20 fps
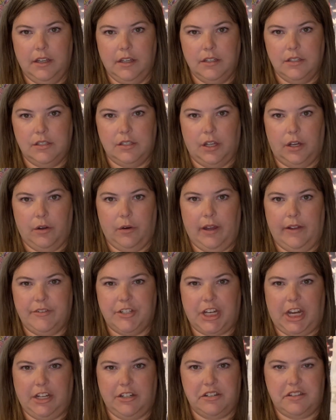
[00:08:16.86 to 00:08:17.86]
So I've
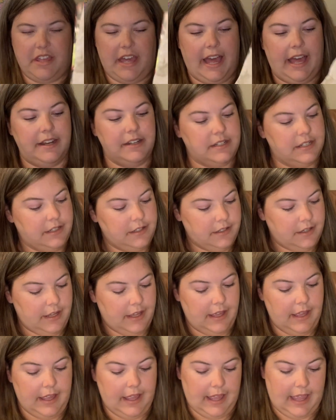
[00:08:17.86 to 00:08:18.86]
changed that.
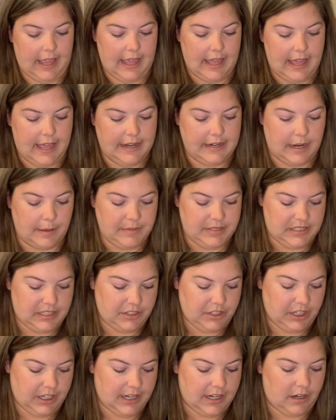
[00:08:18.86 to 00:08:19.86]
And I'm
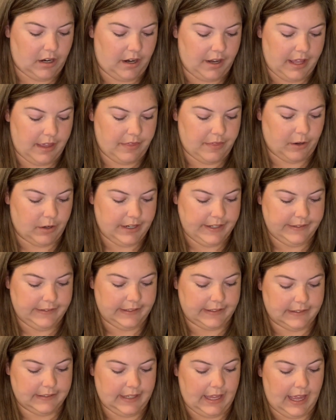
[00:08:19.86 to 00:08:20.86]
stitching it on a
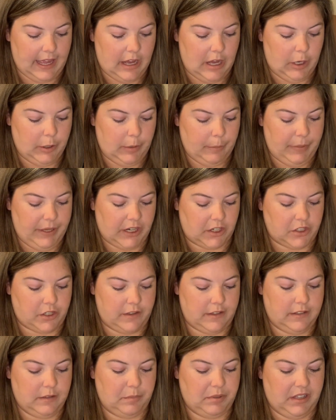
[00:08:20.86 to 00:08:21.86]
36 count Picture
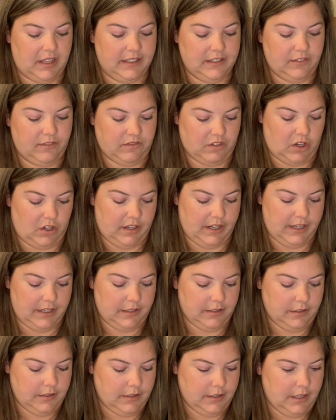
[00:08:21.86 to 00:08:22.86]
This Plus
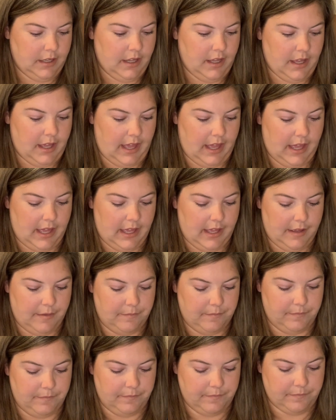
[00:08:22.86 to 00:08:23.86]
Fawn.
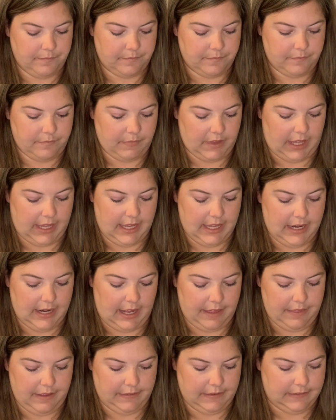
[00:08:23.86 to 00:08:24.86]
And
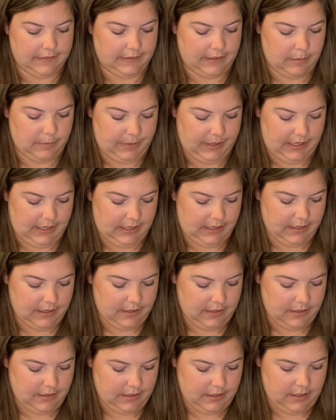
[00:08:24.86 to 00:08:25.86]
I think this is going to be
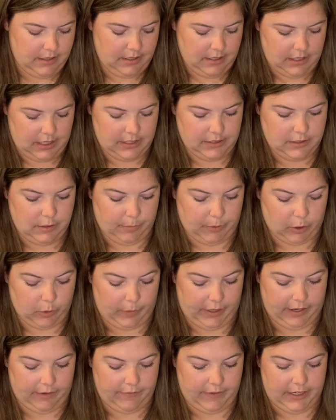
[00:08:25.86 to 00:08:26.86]
a super
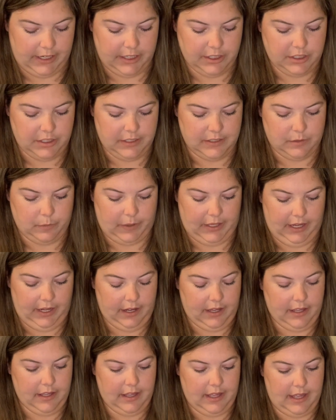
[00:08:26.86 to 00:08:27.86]
quick finish this
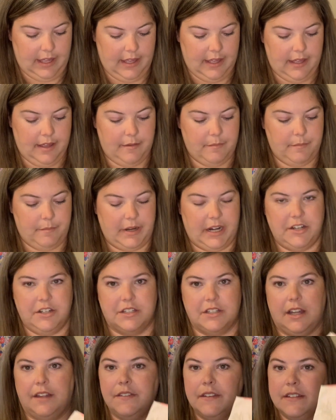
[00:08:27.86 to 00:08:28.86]
week. But I
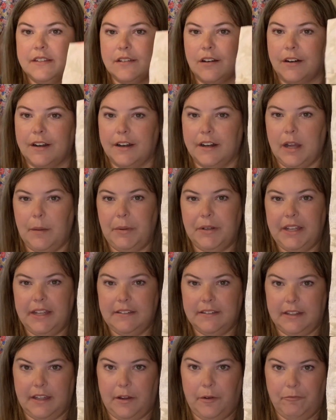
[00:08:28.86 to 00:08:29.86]
just got this started a couple
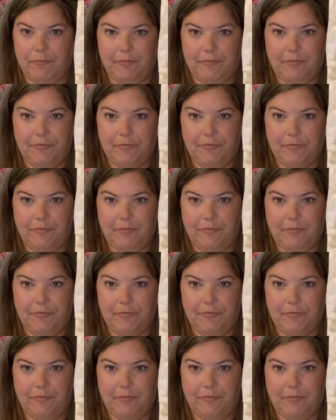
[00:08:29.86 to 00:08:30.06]
days ago.